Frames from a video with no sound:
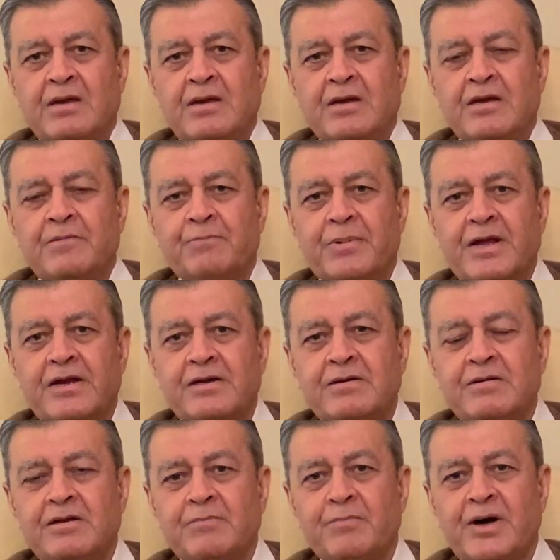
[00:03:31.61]
He played
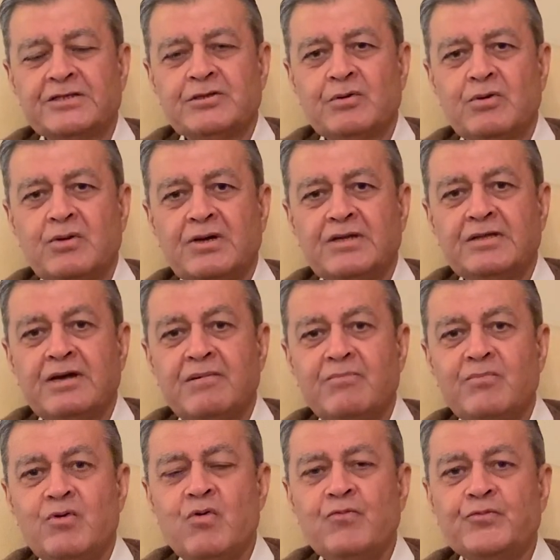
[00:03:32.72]
in Barcelona, then
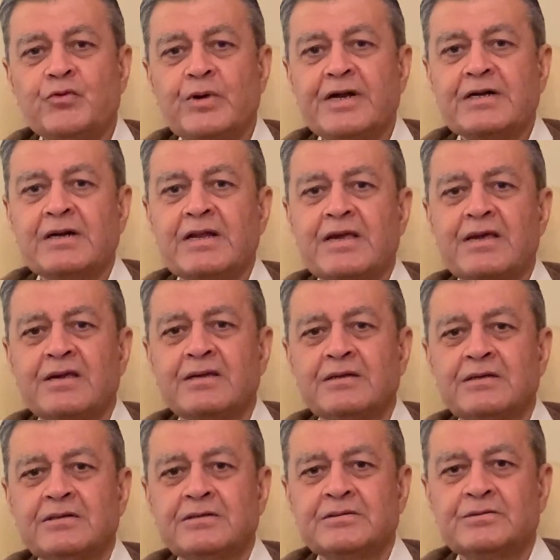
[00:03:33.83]
moved to Italy,
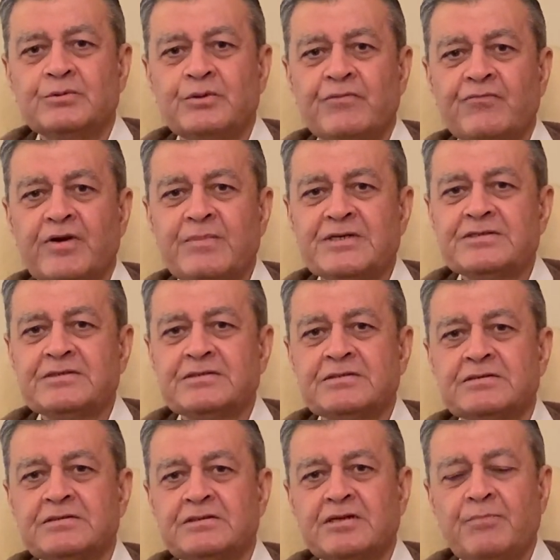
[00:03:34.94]
to the famous
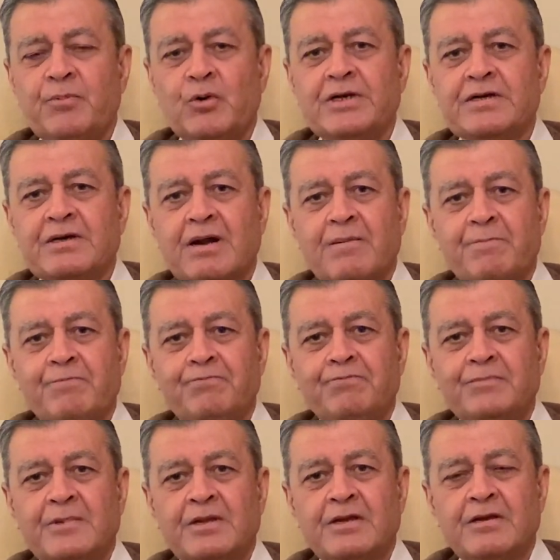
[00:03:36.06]
Napoli club.
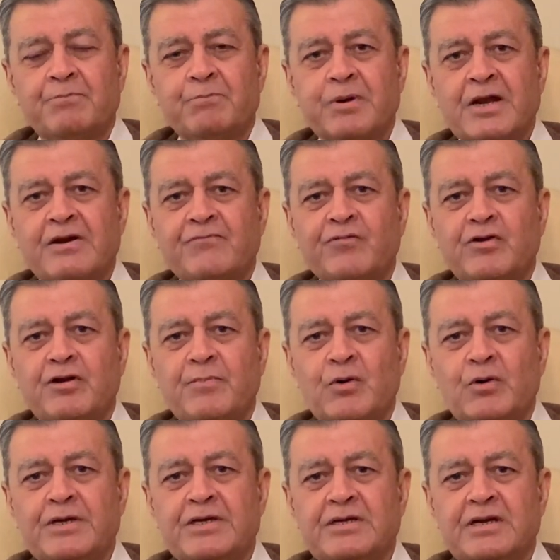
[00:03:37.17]
He played for
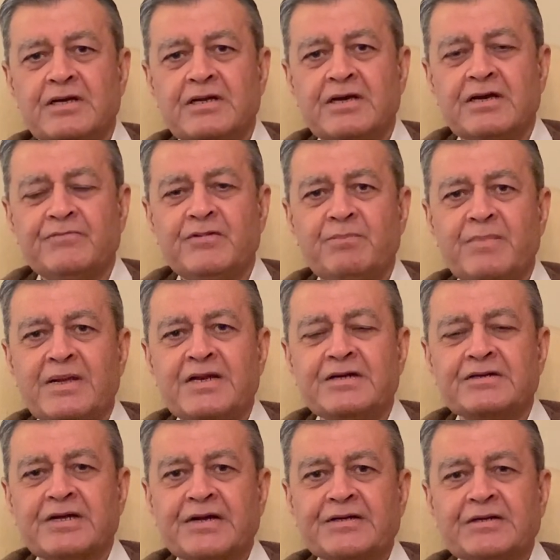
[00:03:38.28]
Napoli and gave them many
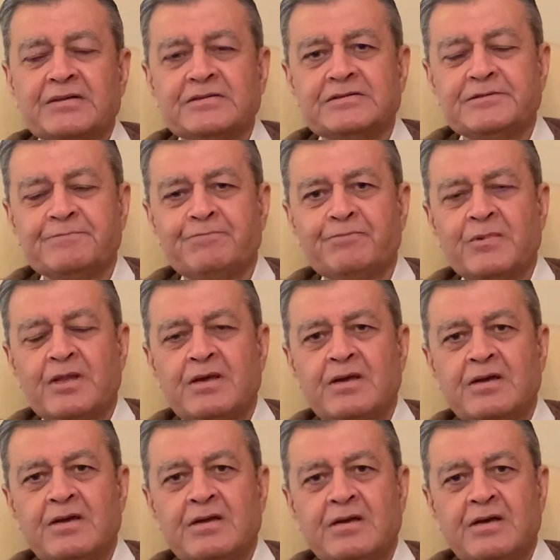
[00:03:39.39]
titles.
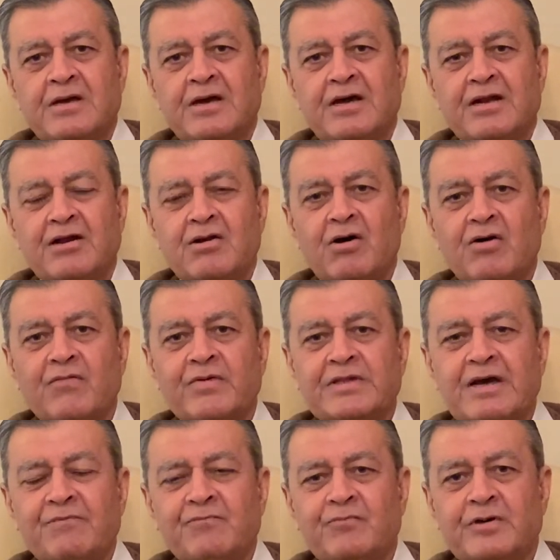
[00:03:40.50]
And along with
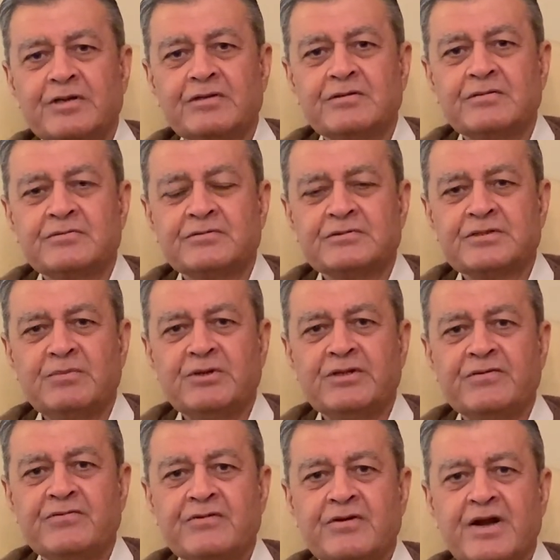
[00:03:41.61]
them were some of the
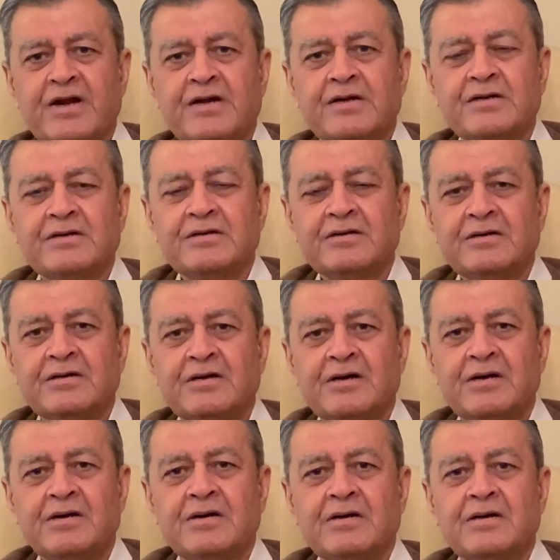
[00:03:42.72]
great
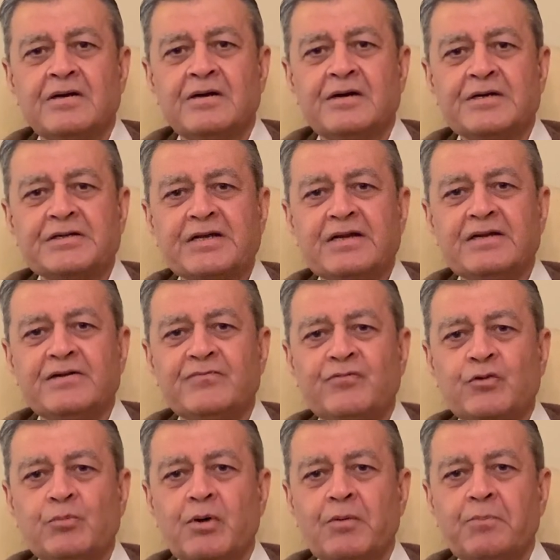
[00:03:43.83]
Italian
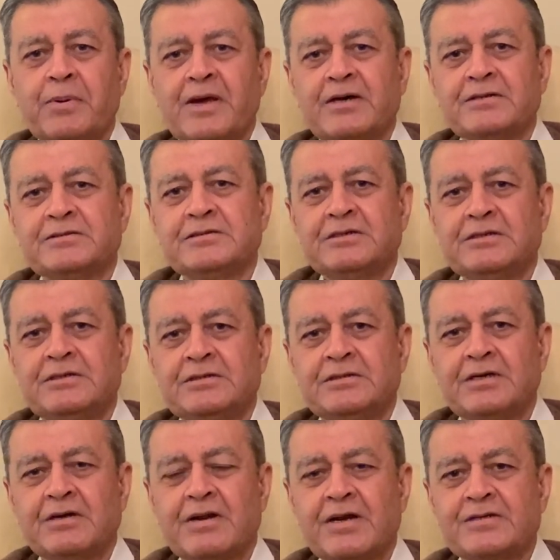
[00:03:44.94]
football players, the
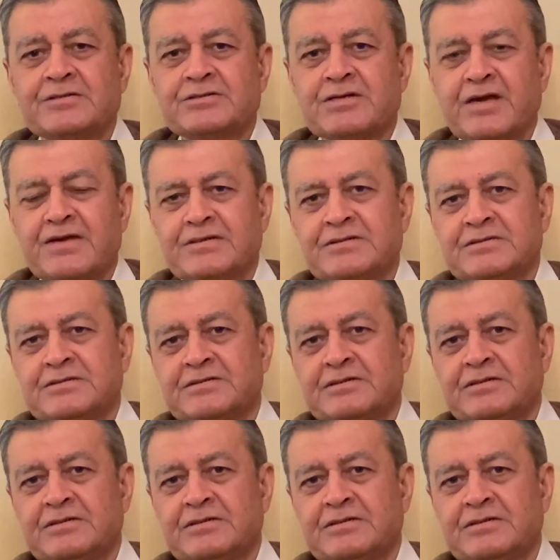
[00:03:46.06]
great strikers.